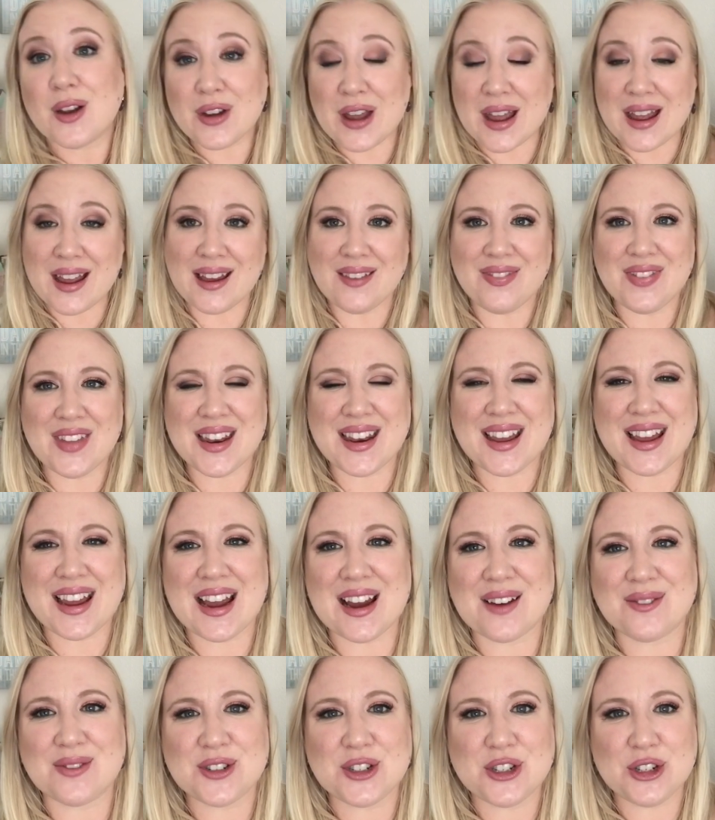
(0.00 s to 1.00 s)
Okay, and then I
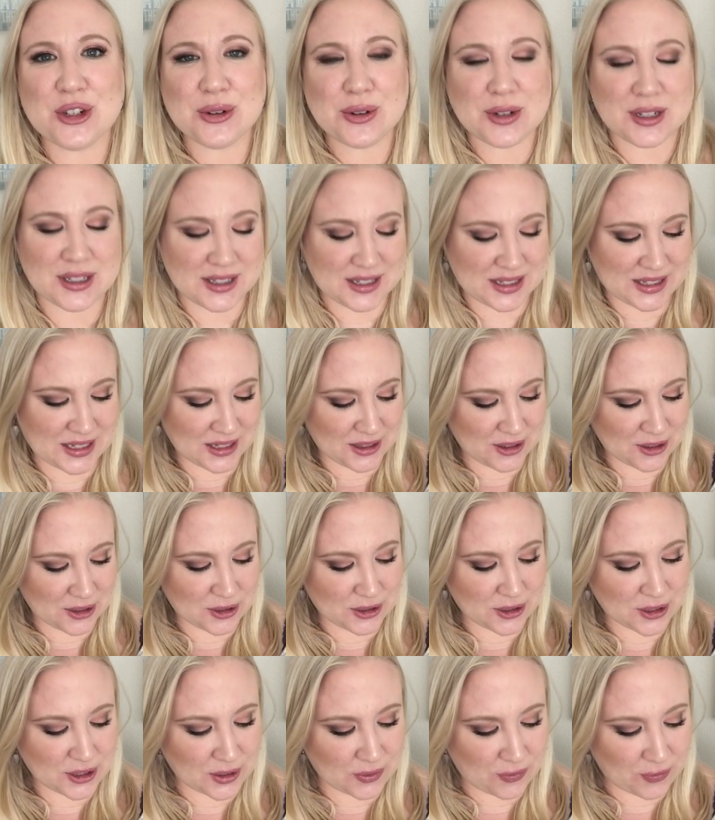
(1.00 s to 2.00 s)
have two
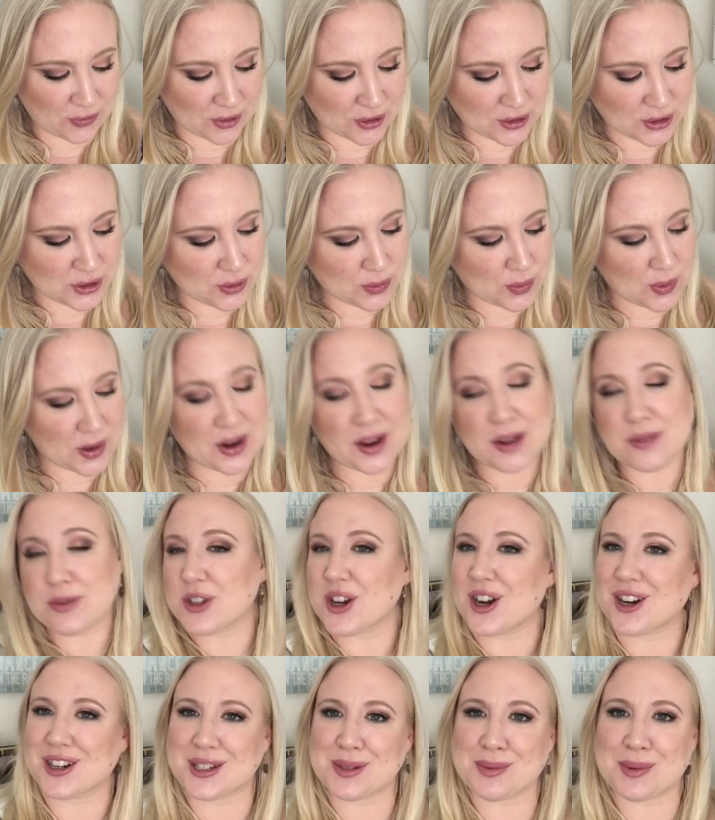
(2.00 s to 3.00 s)
concealers. The first one I've
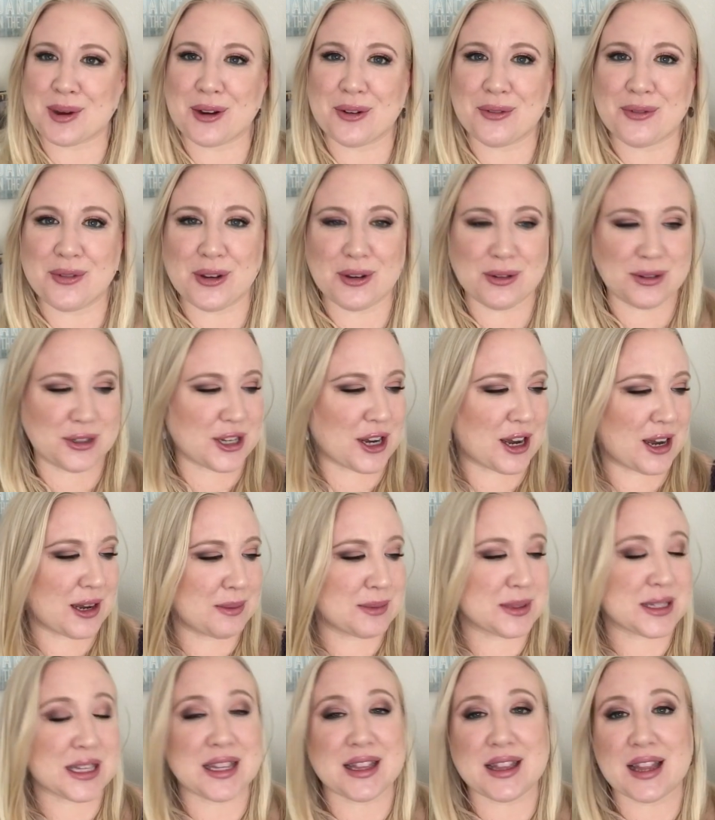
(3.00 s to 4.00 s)
talked about a few
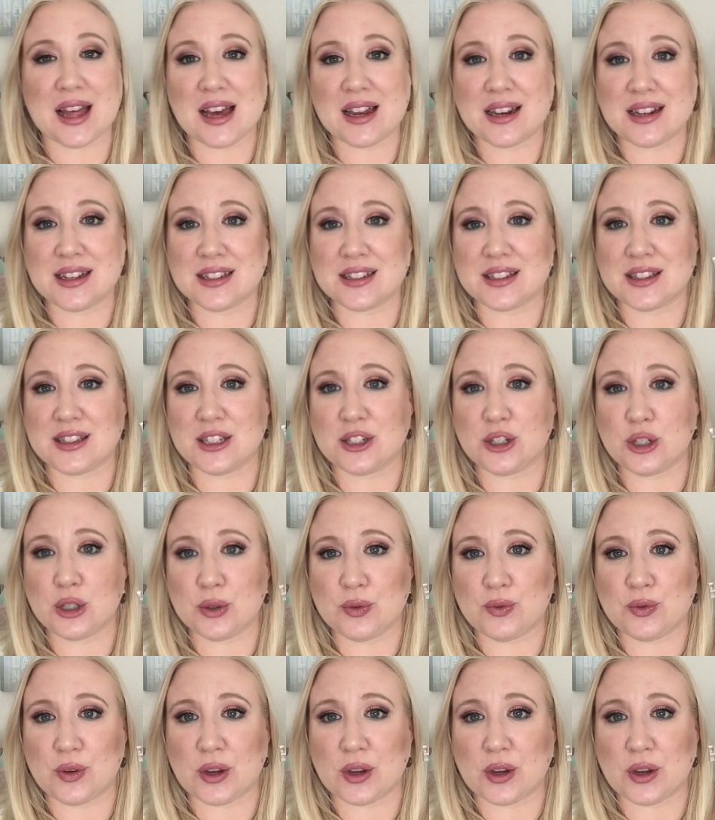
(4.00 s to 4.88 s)
times, and that is the Too